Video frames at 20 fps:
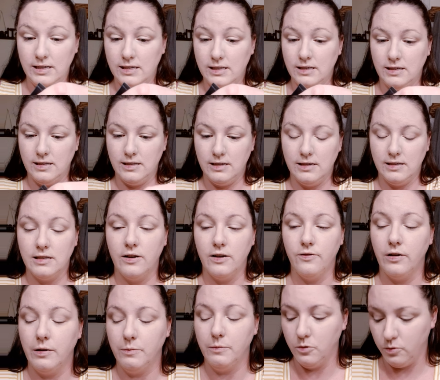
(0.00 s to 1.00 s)
is the stuff
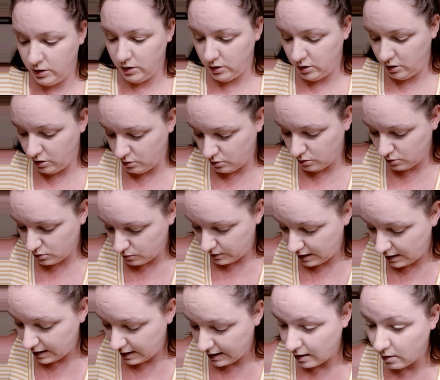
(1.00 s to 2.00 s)
I'm going to use right now